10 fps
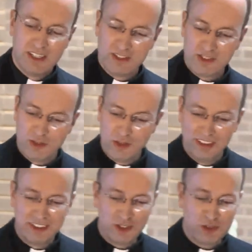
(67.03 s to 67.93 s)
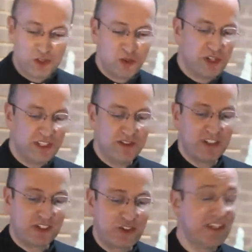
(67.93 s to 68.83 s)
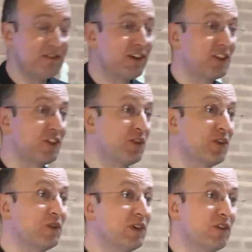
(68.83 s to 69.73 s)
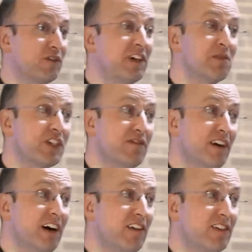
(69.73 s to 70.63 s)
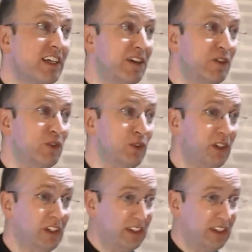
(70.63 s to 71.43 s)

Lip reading: So those two priests, Father Creedon and Father Toher, were very much involved in that whole